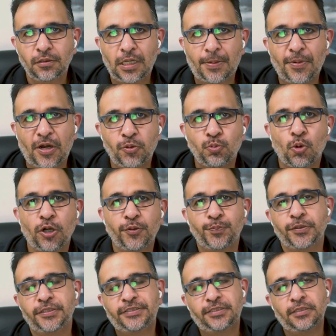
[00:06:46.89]
about what
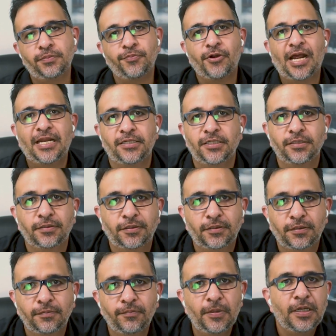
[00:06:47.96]
personal brand
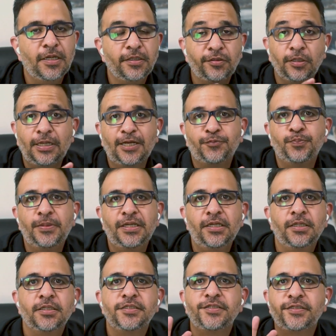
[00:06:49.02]
is. So let me
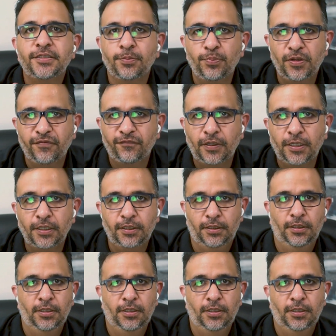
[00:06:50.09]
simplify.